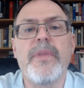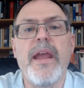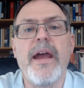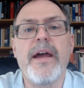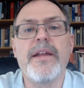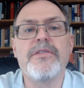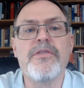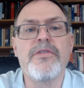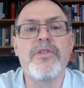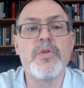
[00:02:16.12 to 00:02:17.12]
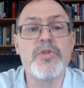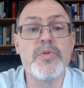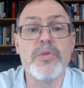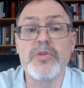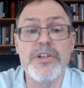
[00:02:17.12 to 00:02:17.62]
and those
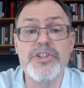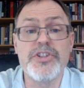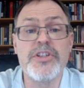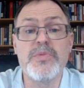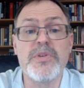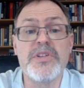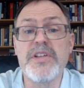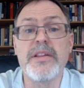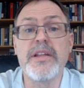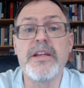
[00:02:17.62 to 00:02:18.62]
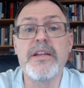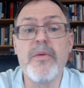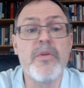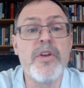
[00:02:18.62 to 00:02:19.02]
who were christians would suddenly they would